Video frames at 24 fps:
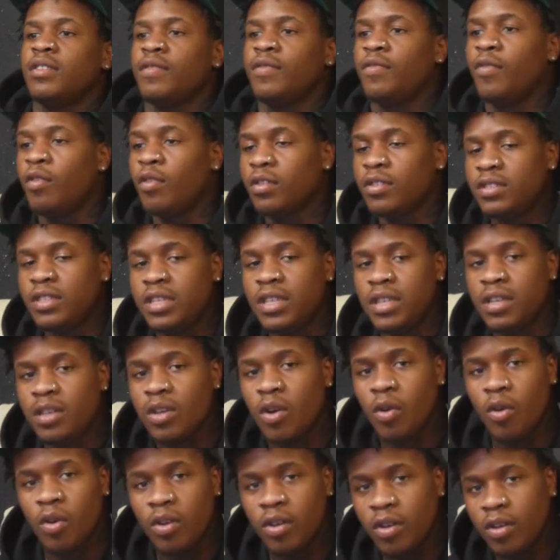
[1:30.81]
14
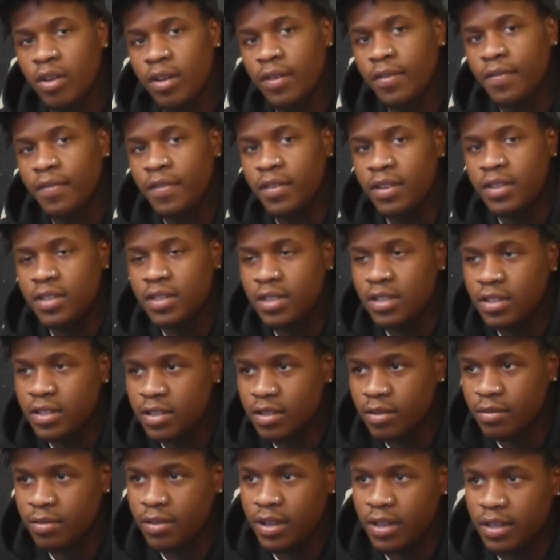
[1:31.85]
going on to 15,
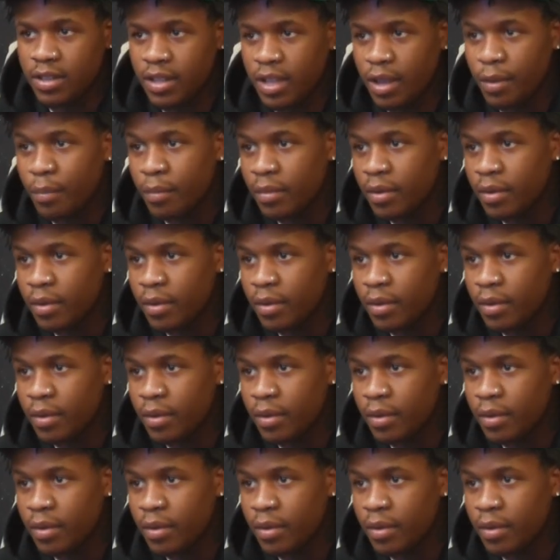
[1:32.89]
something like that.